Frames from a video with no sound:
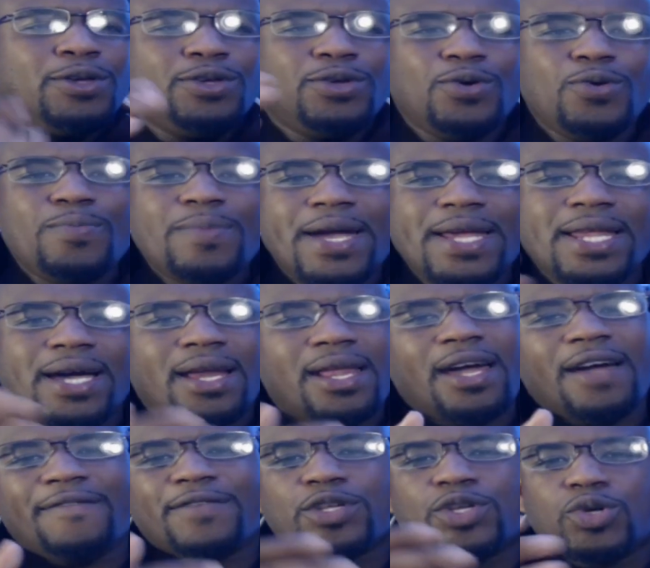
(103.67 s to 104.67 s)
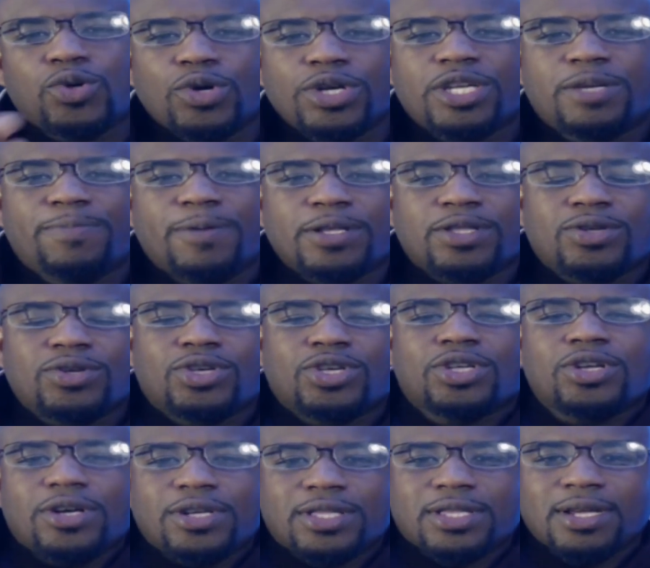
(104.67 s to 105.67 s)
you may not have a choice but to
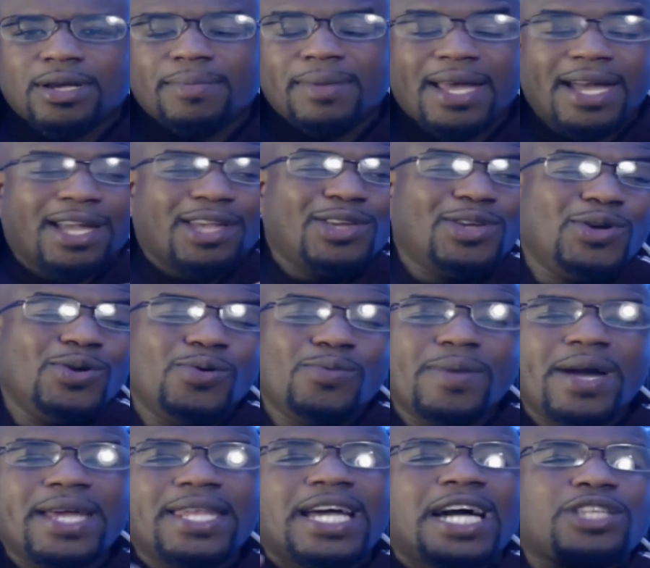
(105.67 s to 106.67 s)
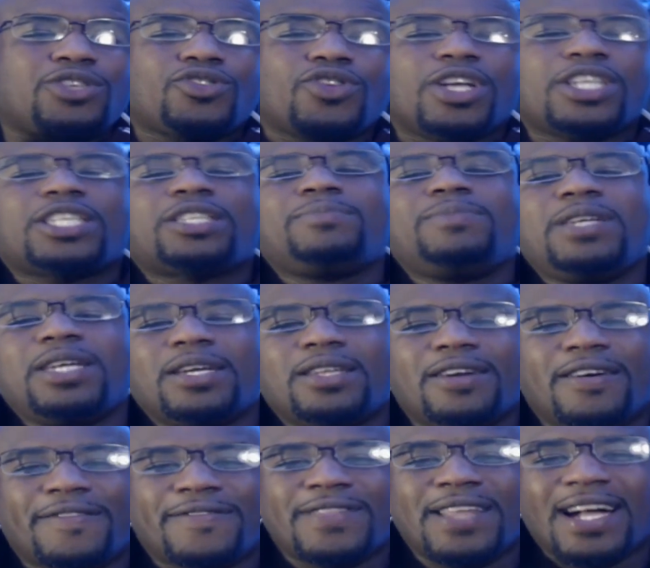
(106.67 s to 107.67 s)
start them. Heck, you may not trust me
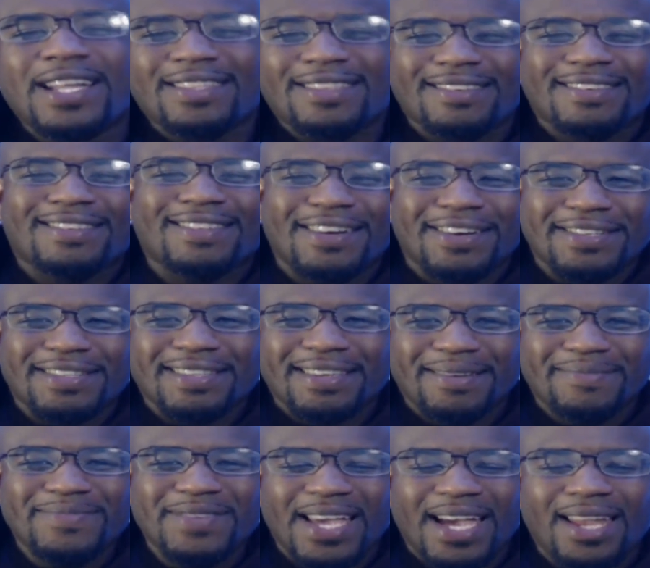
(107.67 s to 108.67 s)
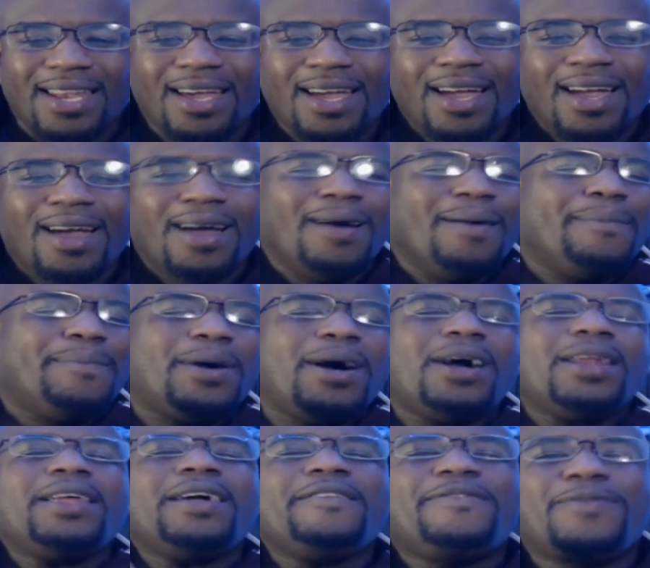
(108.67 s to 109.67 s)
enough not to start them yet.
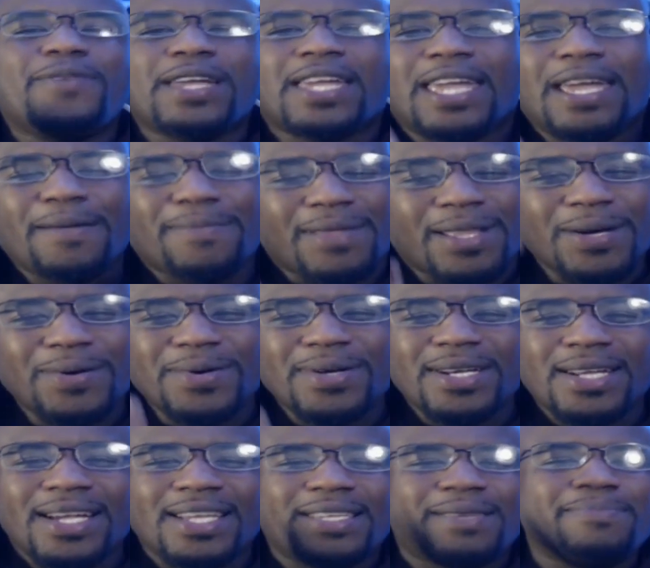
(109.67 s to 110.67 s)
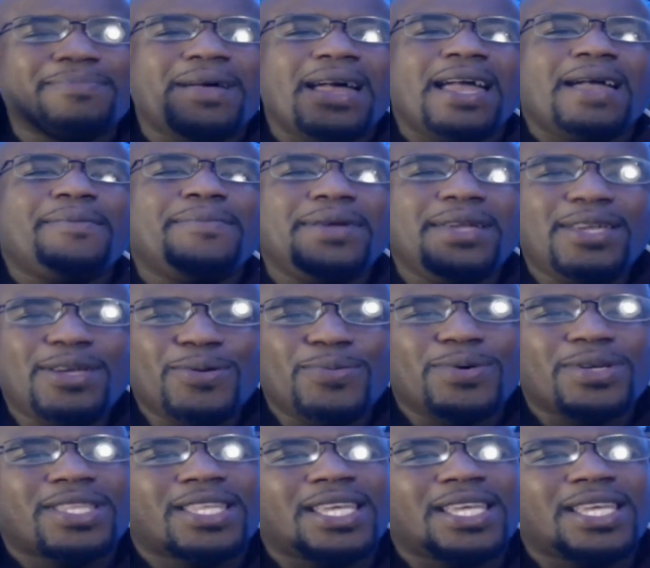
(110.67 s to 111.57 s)
But if we keep doing this, maybe you will